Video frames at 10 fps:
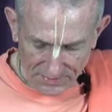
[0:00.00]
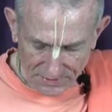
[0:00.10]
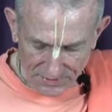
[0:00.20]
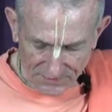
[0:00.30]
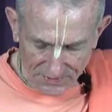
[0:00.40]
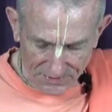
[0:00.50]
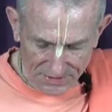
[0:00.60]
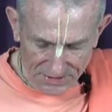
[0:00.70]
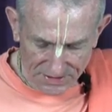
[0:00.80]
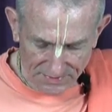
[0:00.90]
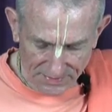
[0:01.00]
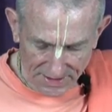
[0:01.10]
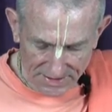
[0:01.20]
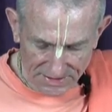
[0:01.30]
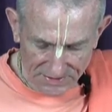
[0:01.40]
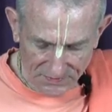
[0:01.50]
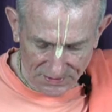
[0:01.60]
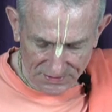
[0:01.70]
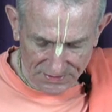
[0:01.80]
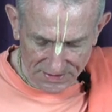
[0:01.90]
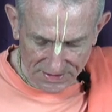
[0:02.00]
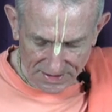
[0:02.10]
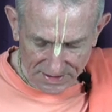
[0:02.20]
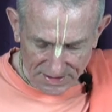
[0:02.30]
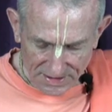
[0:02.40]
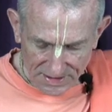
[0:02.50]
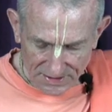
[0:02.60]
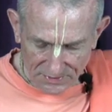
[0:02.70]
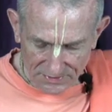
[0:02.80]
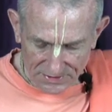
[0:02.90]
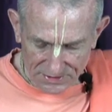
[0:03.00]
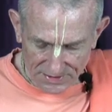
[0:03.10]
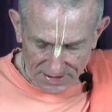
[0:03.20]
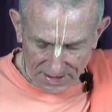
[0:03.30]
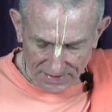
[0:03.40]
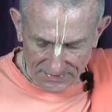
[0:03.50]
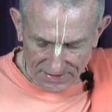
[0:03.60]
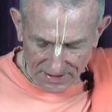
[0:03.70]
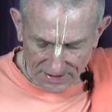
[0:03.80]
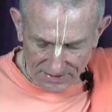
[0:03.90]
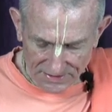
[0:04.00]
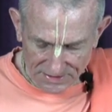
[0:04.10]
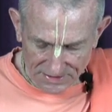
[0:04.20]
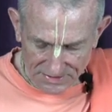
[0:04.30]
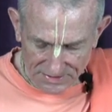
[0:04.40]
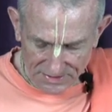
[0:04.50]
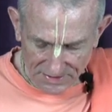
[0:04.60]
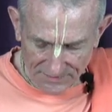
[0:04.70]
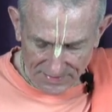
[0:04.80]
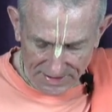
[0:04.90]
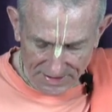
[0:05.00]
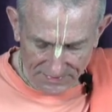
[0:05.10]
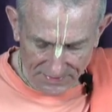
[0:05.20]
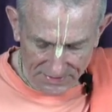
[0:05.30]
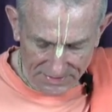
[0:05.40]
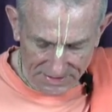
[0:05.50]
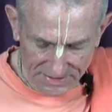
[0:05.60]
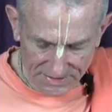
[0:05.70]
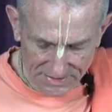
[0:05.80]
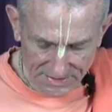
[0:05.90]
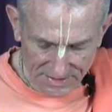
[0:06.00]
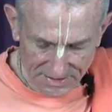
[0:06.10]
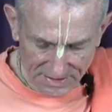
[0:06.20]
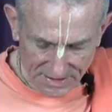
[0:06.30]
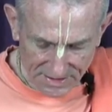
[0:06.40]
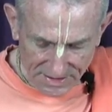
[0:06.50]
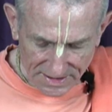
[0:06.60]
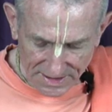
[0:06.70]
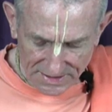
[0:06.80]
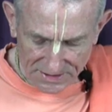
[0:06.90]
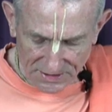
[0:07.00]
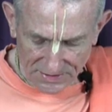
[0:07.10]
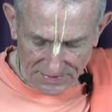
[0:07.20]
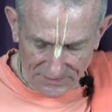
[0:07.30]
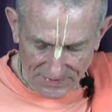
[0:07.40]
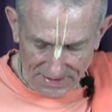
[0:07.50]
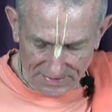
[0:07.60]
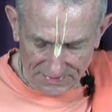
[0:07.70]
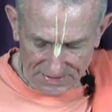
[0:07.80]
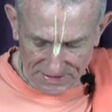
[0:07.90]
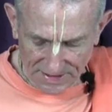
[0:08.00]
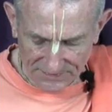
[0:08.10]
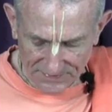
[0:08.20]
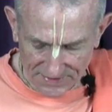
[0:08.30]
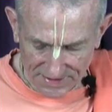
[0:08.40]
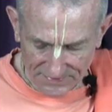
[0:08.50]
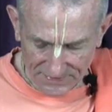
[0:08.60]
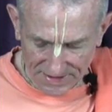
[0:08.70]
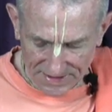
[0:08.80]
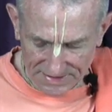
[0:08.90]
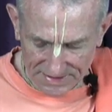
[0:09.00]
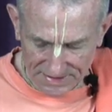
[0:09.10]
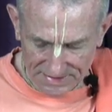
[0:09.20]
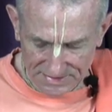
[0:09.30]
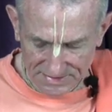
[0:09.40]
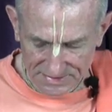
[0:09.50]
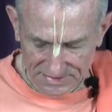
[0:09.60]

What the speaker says: Beautiful Krishna plays his flute in order to enliven the hearts of many devotees. He is the only friend of the suffering living entities.